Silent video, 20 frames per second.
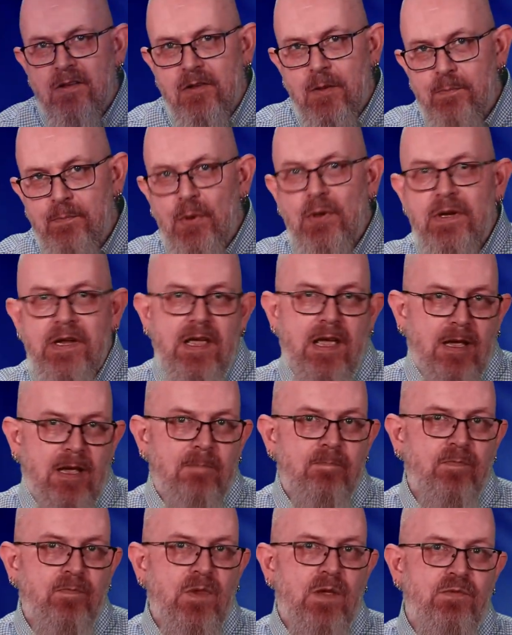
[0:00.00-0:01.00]
The
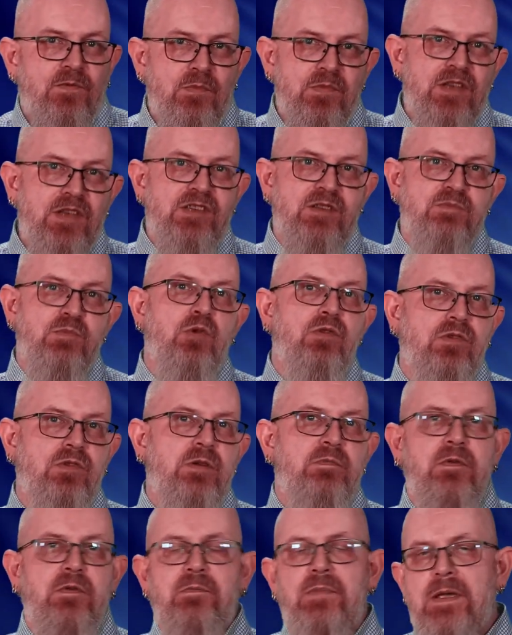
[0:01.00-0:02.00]
bullying from this small
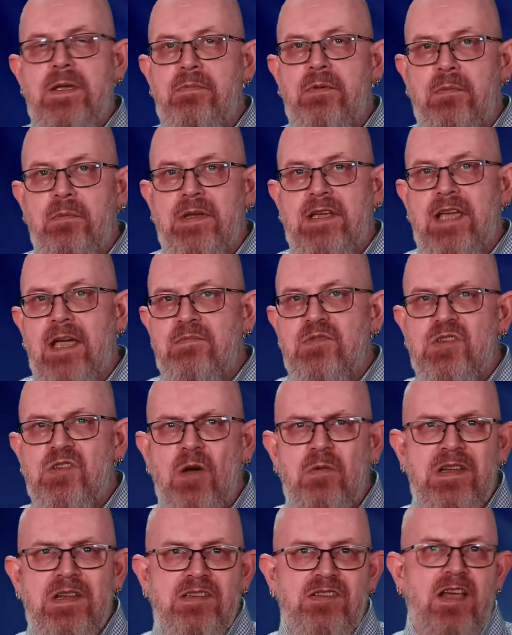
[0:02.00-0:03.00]
group of people became
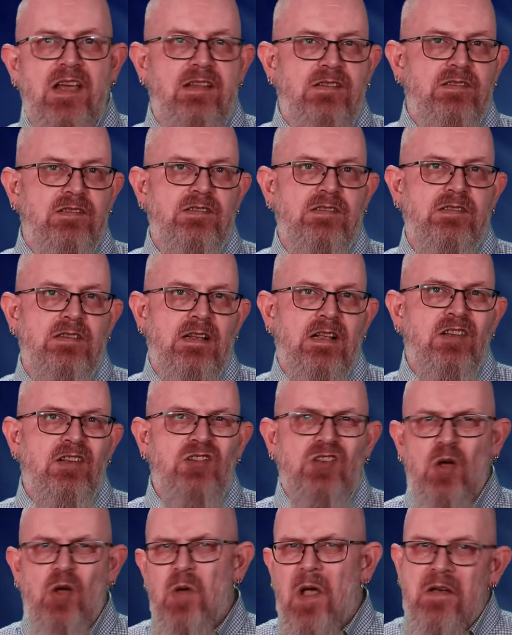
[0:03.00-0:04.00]
so intense,
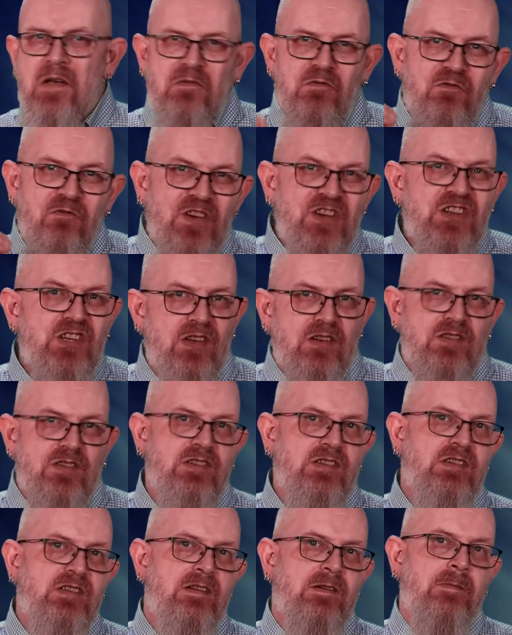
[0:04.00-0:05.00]
so
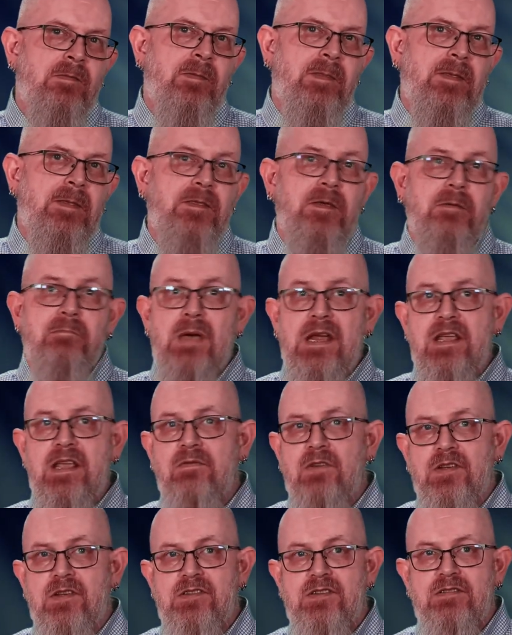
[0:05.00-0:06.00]
vicious, that many
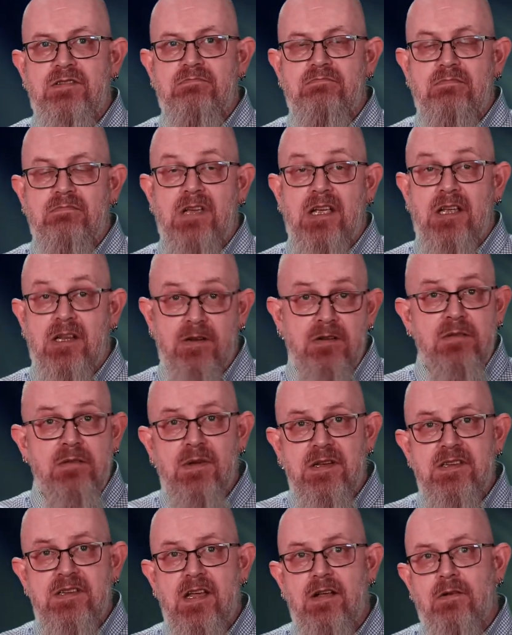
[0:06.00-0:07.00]
of us, including
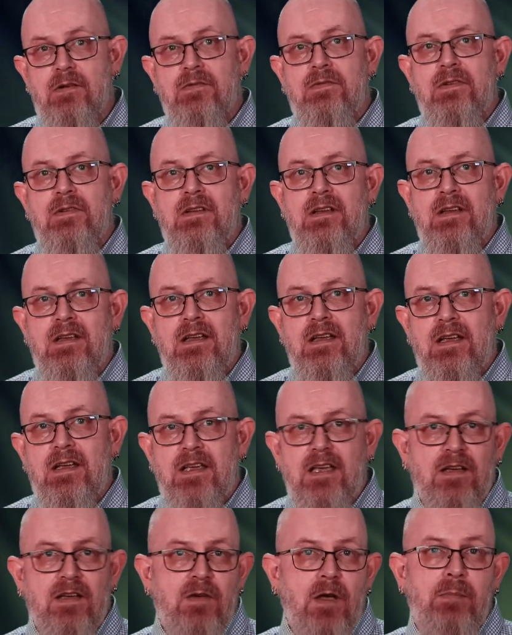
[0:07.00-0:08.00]
myself,
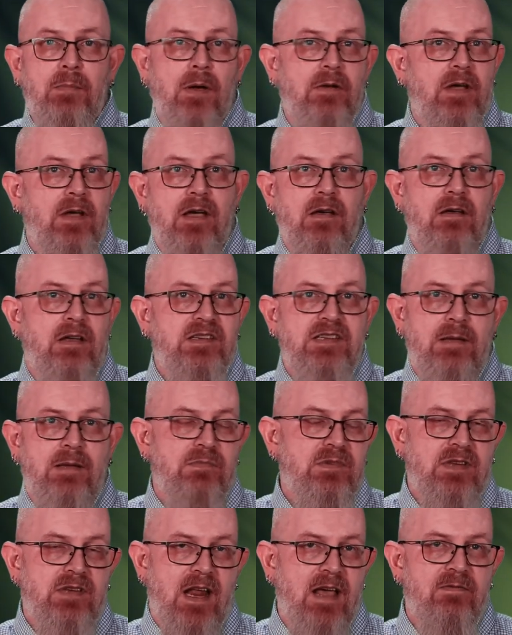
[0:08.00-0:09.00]
gave up on our
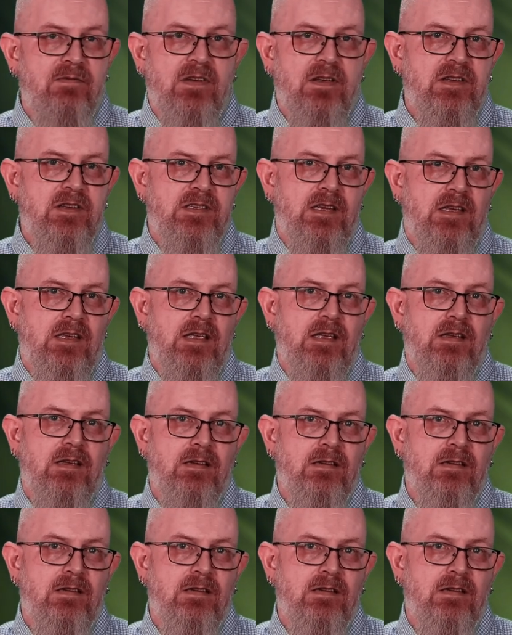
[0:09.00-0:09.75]
attempts at advocacy.